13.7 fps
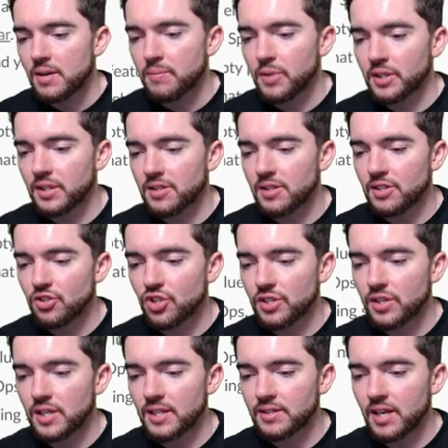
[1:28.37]
But this is just
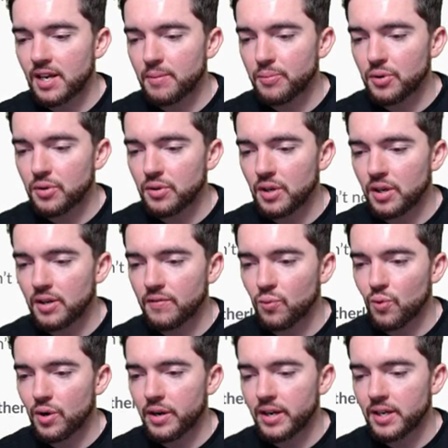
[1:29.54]
an example of
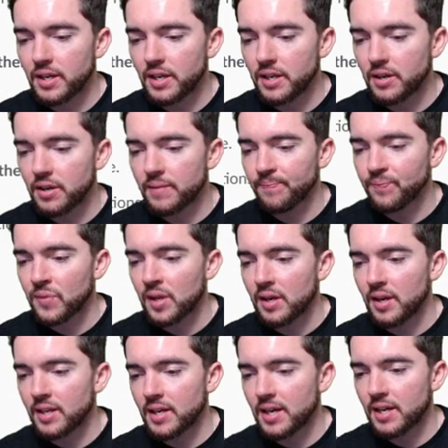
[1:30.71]
one here.
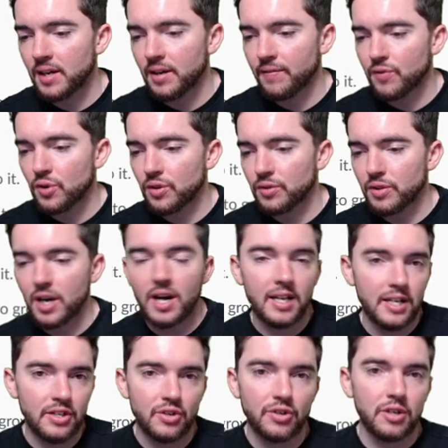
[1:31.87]
Again, if you're not
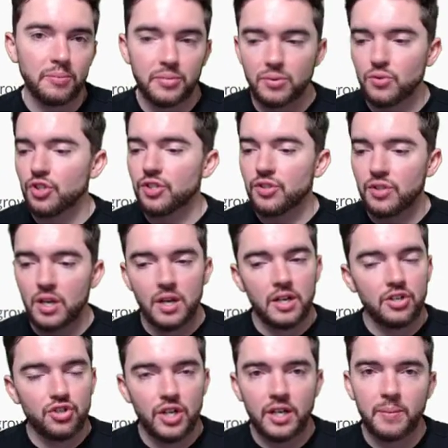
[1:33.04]
in Europe, just
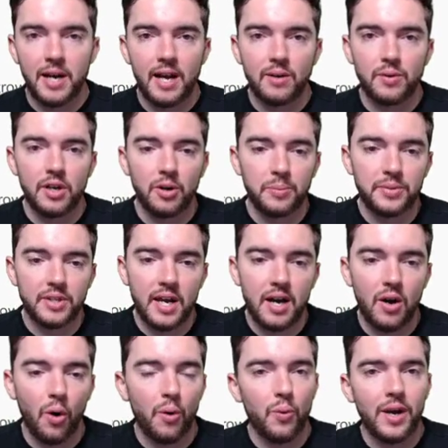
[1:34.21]
check back with Help
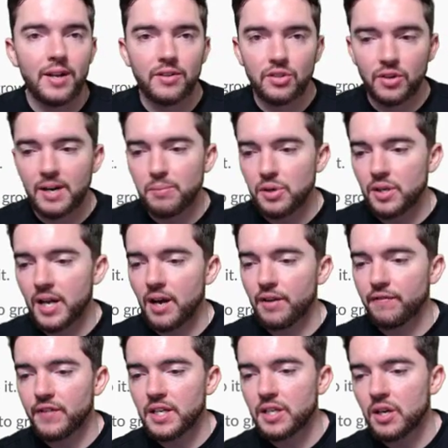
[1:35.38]
Scout or wait till I put out a
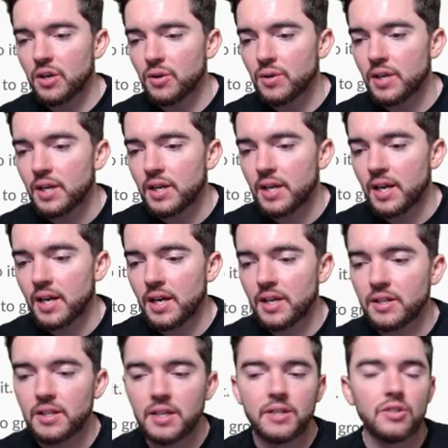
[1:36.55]
video
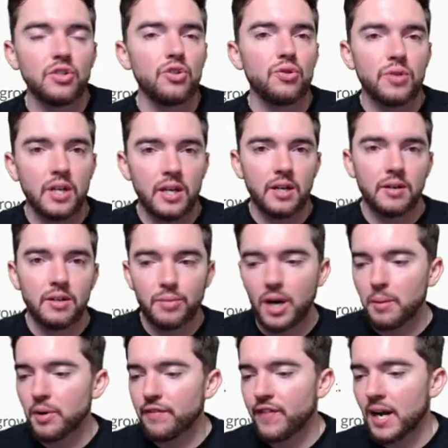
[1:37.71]
and you can
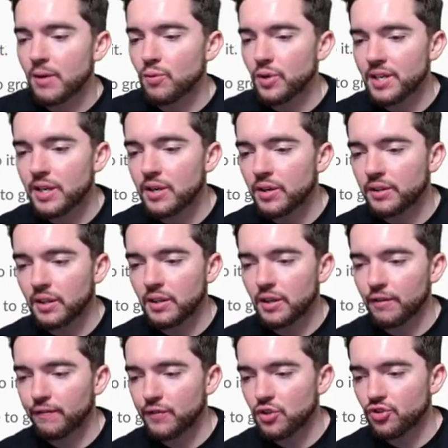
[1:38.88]
probably find one here in the near
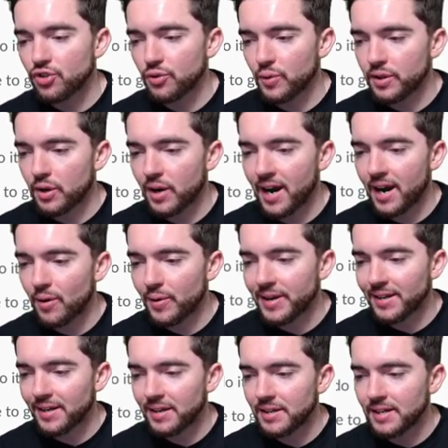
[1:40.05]
future when they're
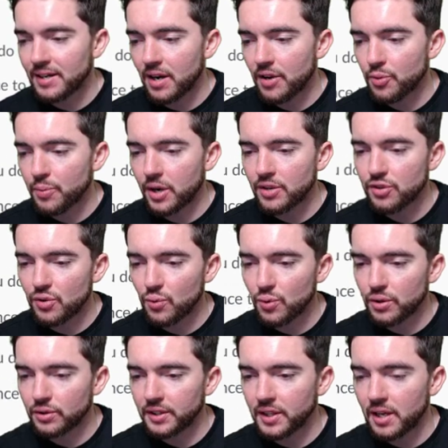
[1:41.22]
hiring in other parts of the
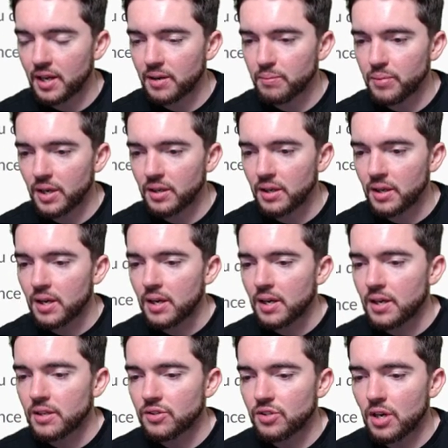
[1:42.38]
world again. But
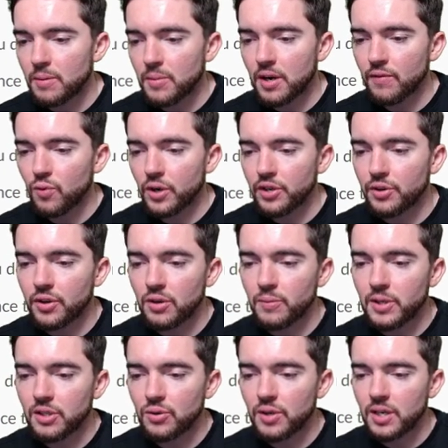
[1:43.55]
some of what you're going to be
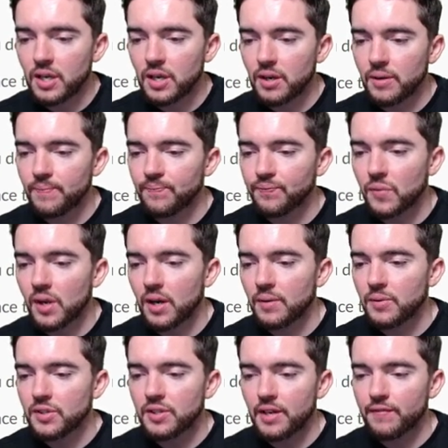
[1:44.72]
doing here, uh,
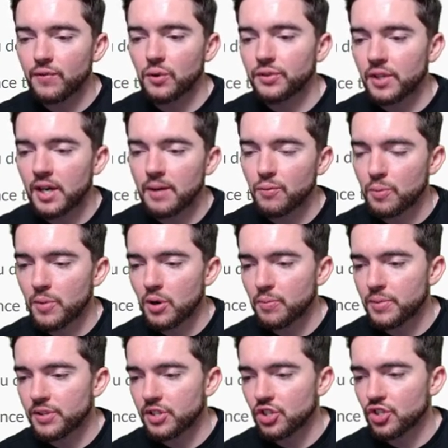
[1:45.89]
this is a full-time remote
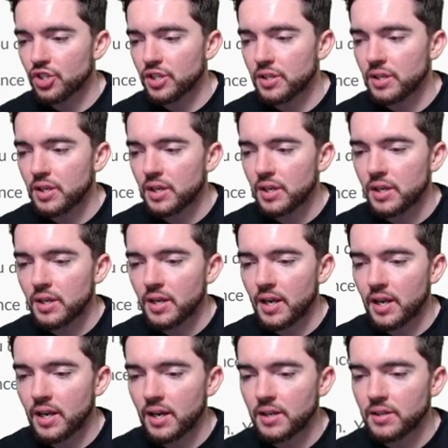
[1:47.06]
position,
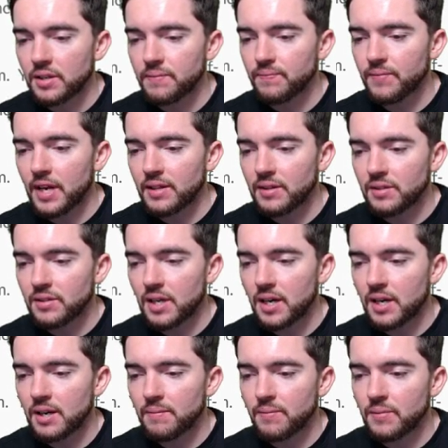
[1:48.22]
and at this
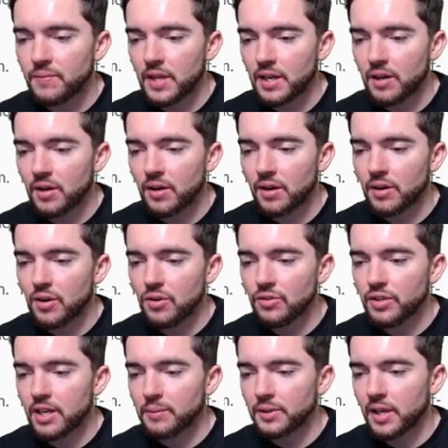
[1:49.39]
time, they are
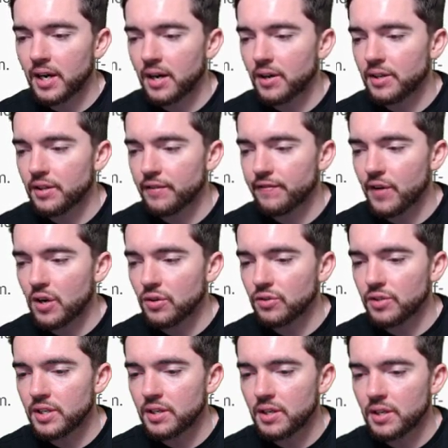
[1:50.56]
only able to hire in the
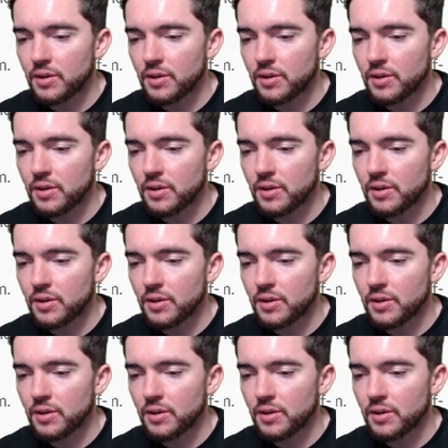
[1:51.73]
following